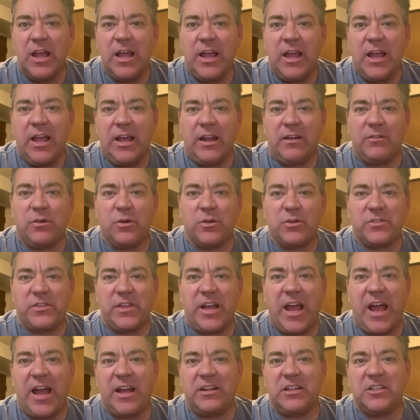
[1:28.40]
Of course, they
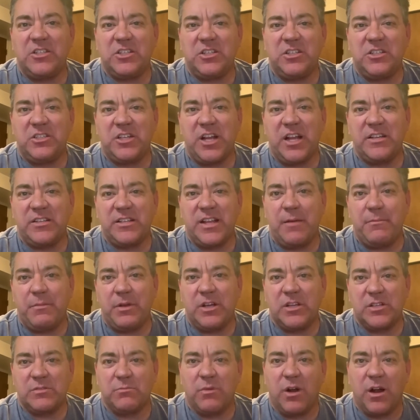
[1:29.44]
had to change that
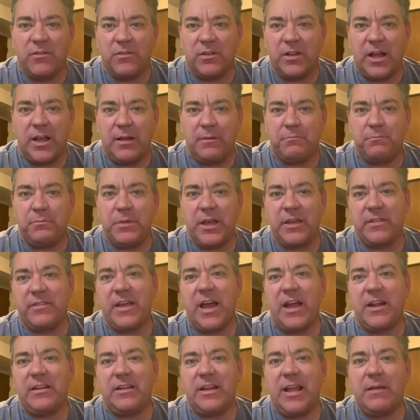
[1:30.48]
because Marvel had picked
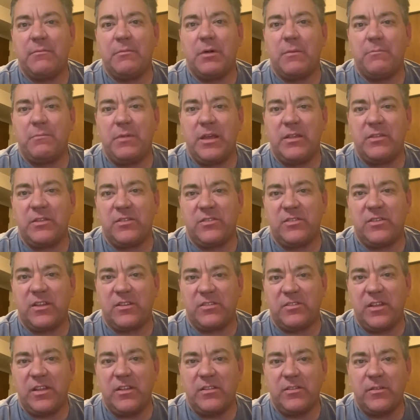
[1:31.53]
that name up in the
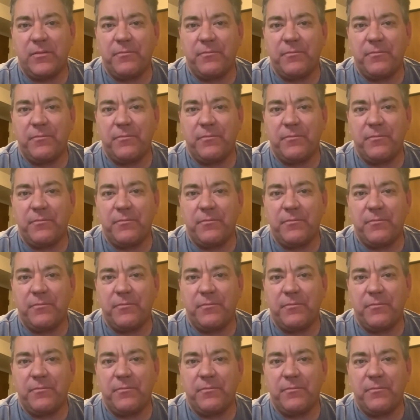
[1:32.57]
60s.